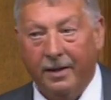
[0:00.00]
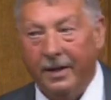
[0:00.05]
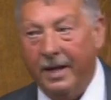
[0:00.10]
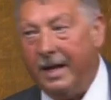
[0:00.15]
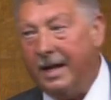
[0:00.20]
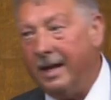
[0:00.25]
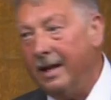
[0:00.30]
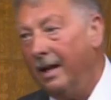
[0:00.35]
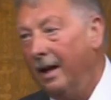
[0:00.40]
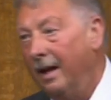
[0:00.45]

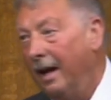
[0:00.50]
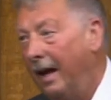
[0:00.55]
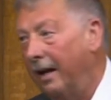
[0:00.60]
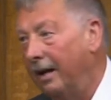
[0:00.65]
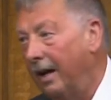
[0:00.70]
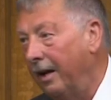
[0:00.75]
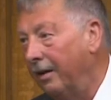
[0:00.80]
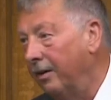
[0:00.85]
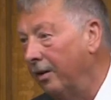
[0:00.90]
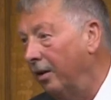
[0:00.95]

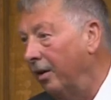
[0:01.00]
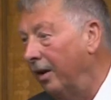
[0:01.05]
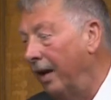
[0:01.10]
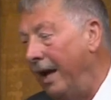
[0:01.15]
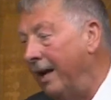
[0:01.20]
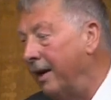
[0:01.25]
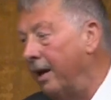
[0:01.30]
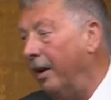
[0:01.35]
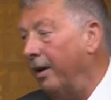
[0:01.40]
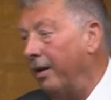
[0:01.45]
And
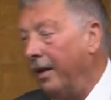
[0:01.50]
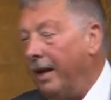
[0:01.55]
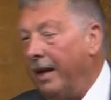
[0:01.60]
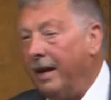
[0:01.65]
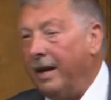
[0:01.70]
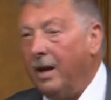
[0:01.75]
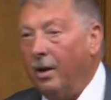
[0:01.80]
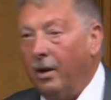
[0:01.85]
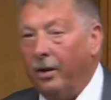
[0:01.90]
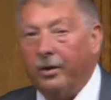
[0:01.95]
any
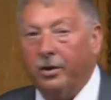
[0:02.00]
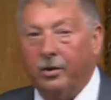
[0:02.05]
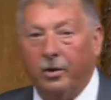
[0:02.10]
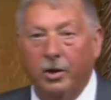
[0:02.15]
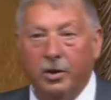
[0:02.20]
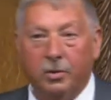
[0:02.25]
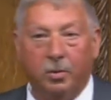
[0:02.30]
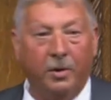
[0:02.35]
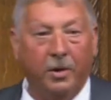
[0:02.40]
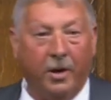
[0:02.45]
other
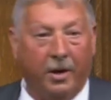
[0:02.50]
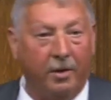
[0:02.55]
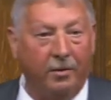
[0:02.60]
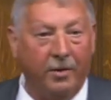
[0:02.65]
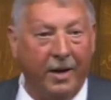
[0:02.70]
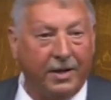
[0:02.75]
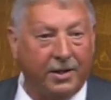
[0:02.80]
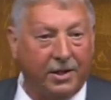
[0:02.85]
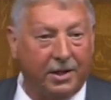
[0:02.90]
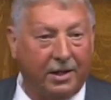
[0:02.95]
goods were not
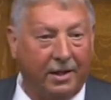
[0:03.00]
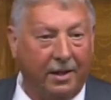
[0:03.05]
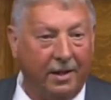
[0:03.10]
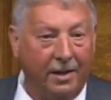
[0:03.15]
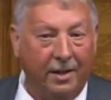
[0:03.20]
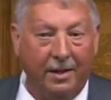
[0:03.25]
at risk.